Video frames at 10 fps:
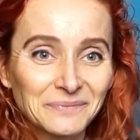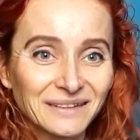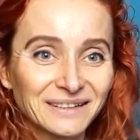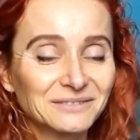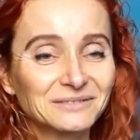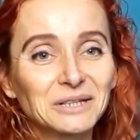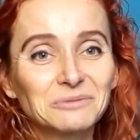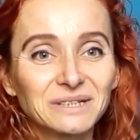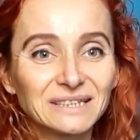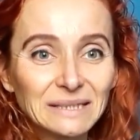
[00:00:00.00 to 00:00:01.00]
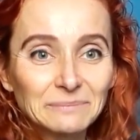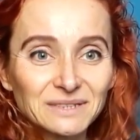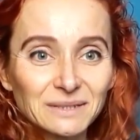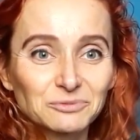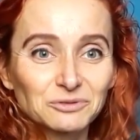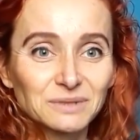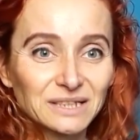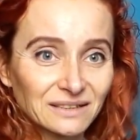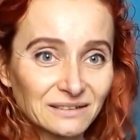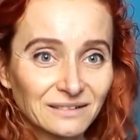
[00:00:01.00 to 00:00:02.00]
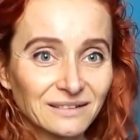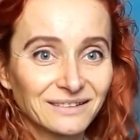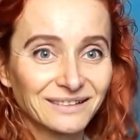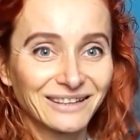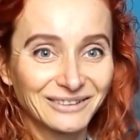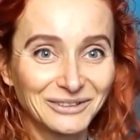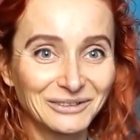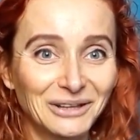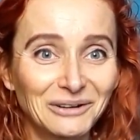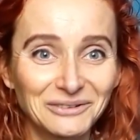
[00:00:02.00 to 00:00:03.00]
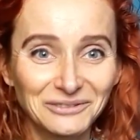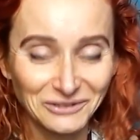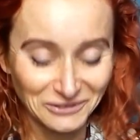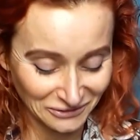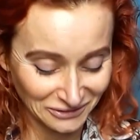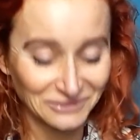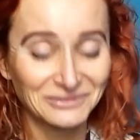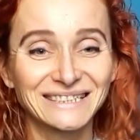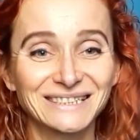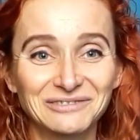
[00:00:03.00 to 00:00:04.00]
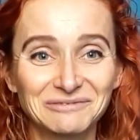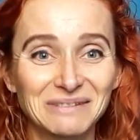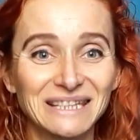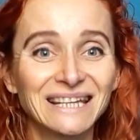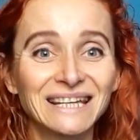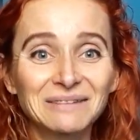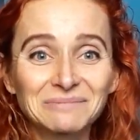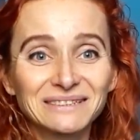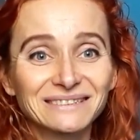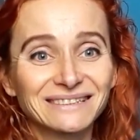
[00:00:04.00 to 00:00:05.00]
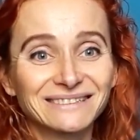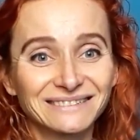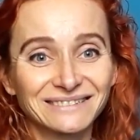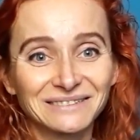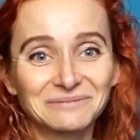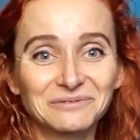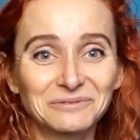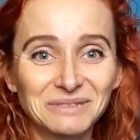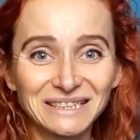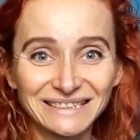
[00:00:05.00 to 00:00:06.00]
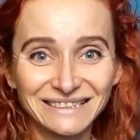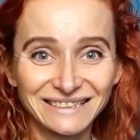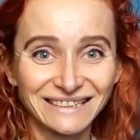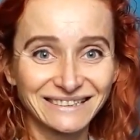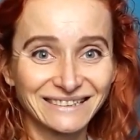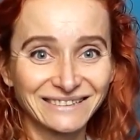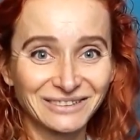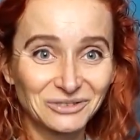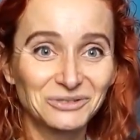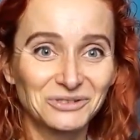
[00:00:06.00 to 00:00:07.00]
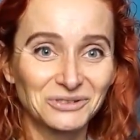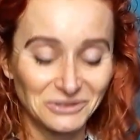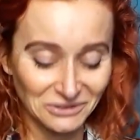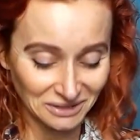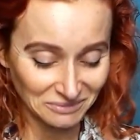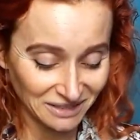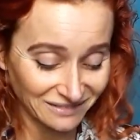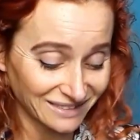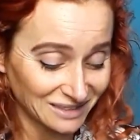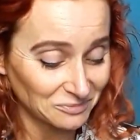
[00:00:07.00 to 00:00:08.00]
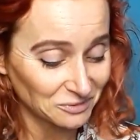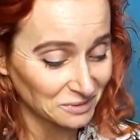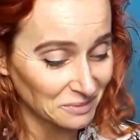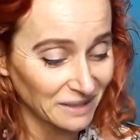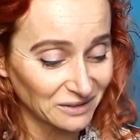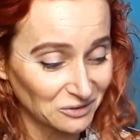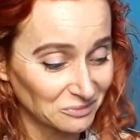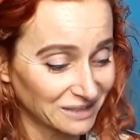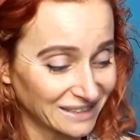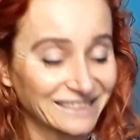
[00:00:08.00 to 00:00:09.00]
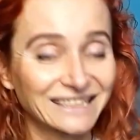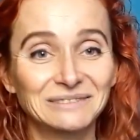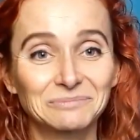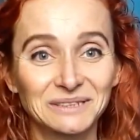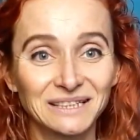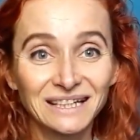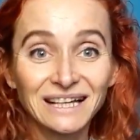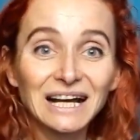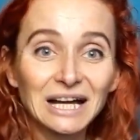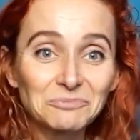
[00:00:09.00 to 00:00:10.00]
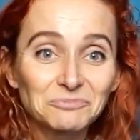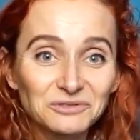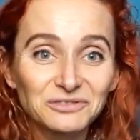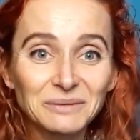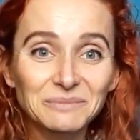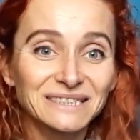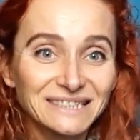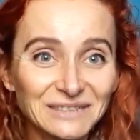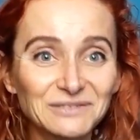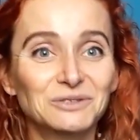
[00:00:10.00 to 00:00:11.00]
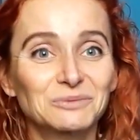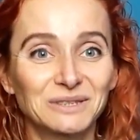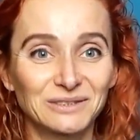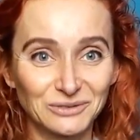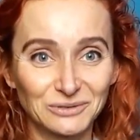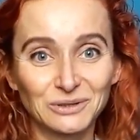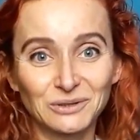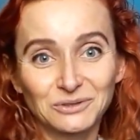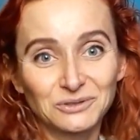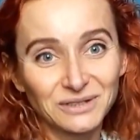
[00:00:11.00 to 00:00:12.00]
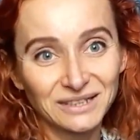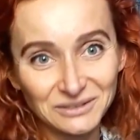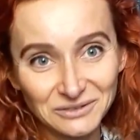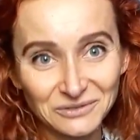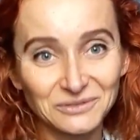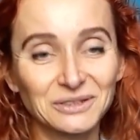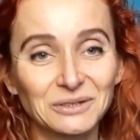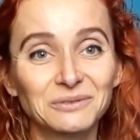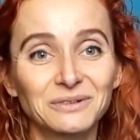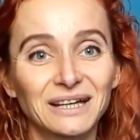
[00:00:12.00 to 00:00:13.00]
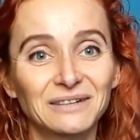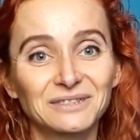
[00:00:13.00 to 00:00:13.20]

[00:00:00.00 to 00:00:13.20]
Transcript: I don't know, my limbs are probably too long for the rest of me, but for me it's slightly too short. I mean, it's probably meant to be like that, but I prefer my sleeves to be too long, to kind of, you know, have